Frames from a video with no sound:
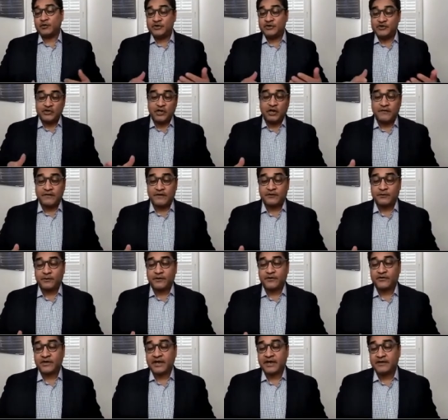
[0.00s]
we share this with
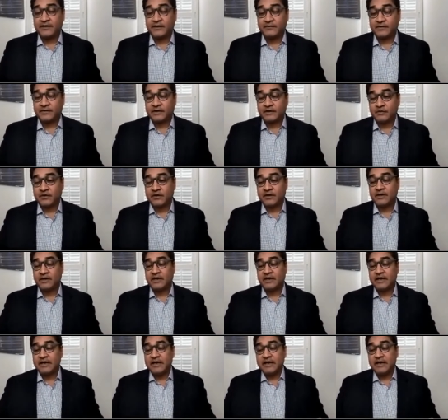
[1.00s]
the scientific community